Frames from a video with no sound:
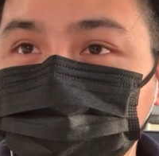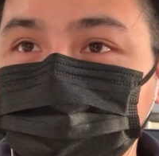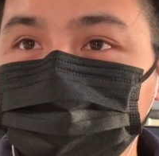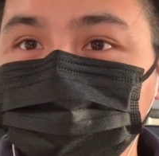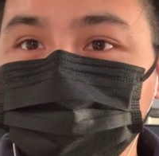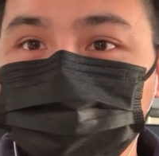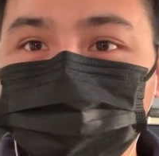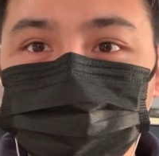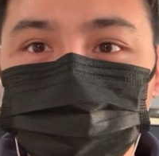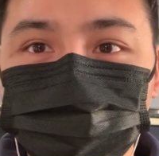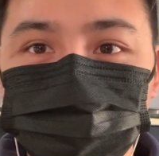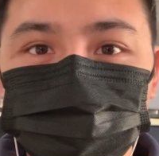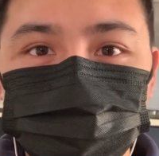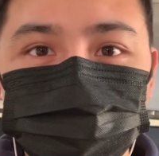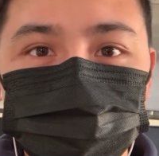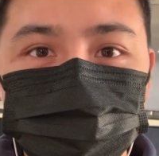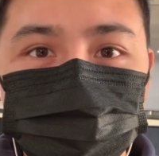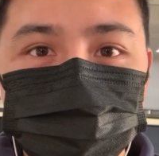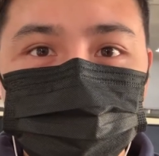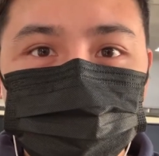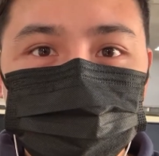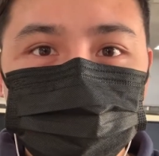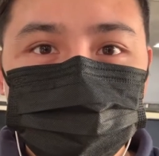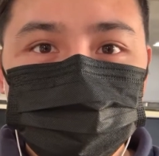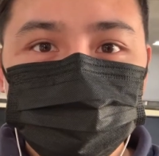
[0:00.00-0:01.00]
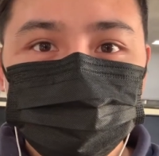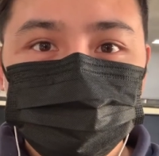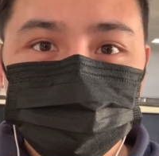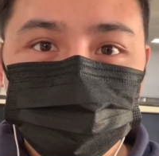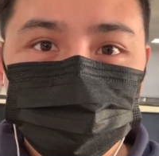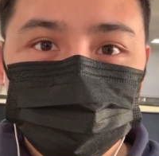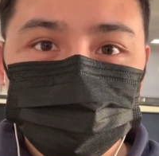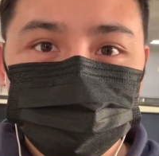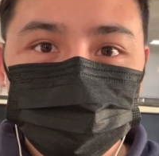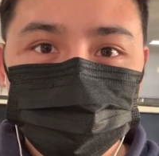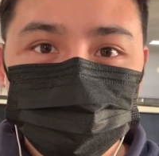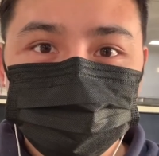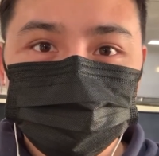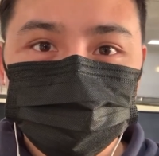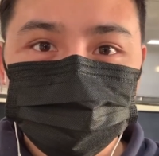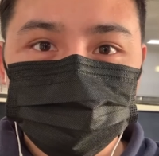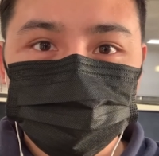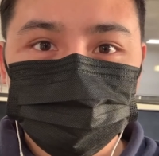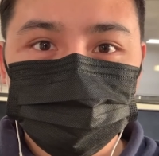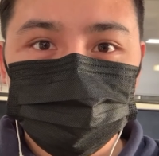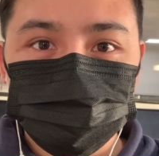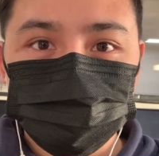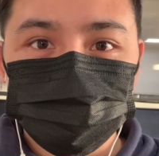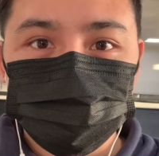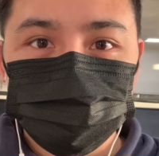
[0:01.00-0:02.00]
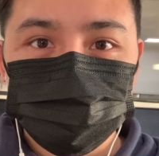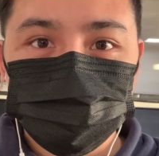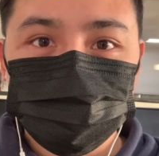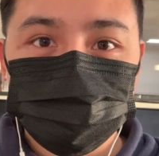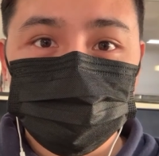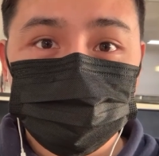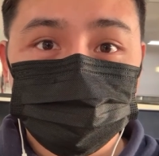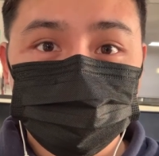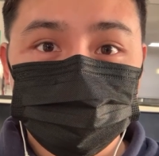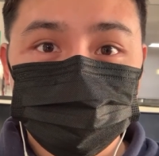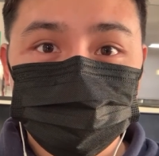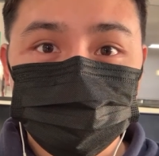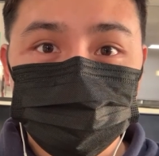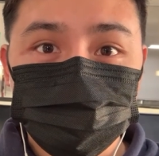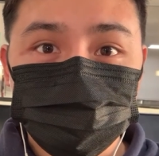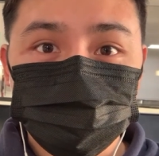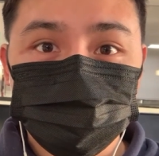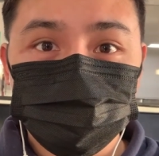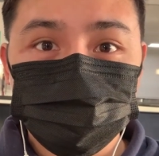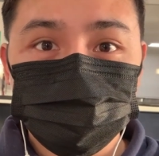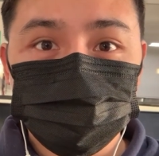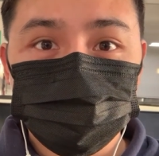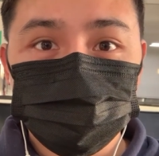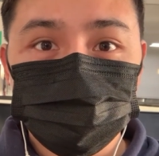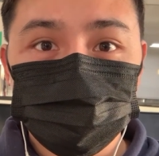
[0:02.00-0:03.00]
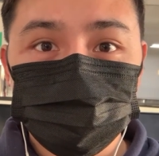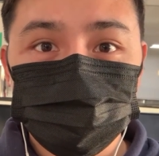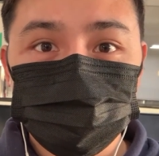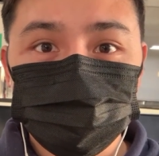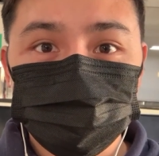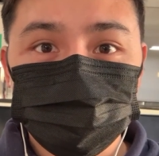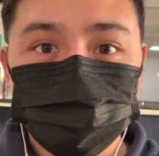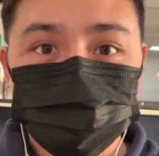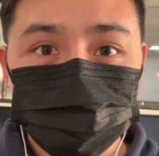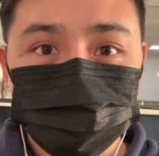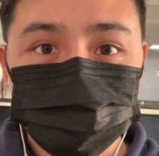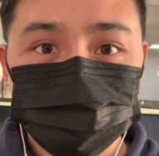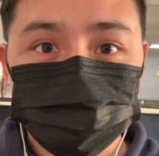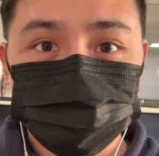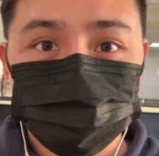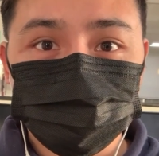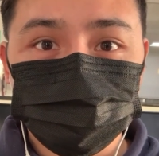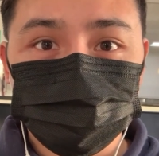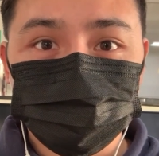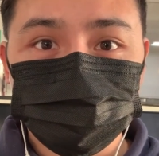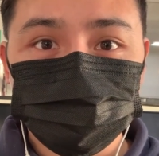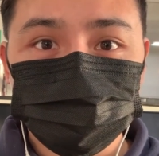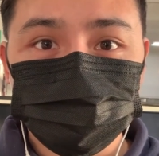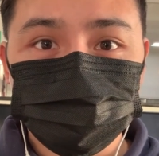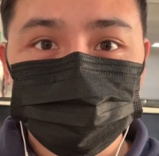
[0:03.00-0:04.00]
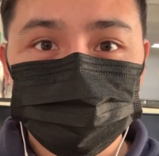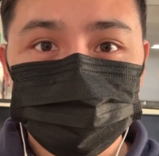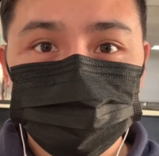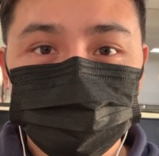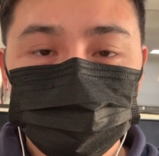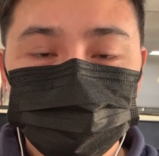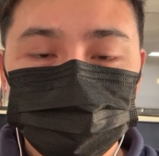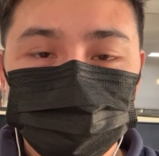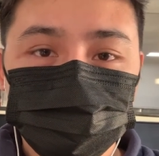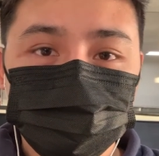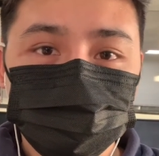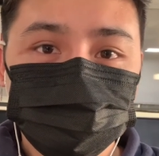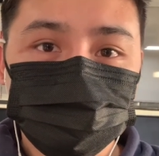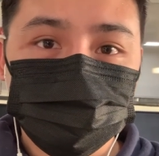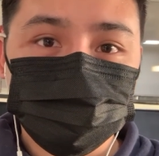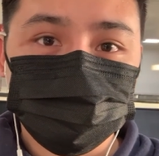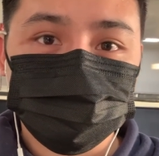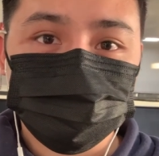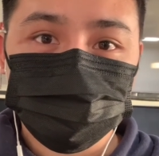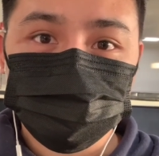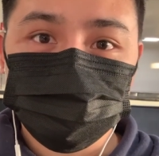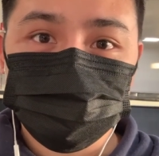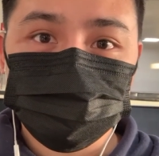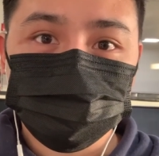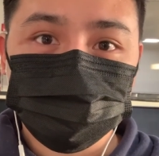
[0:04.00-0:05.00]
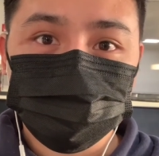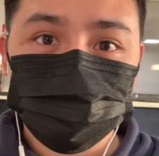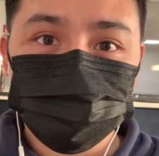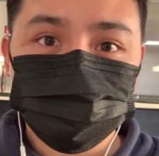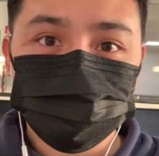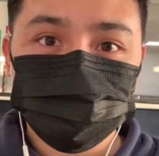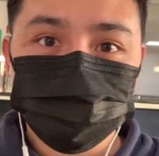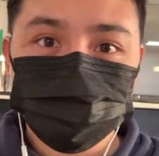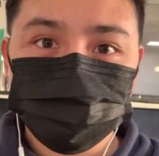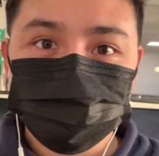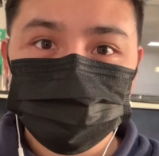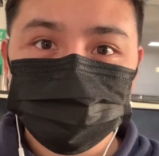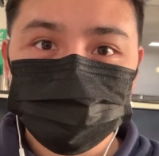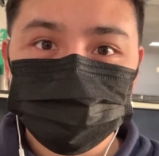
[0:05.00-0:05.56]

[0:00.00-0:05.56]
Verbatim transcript: So really excited for this trip. Next stop is Dallas, Texas for my first layover.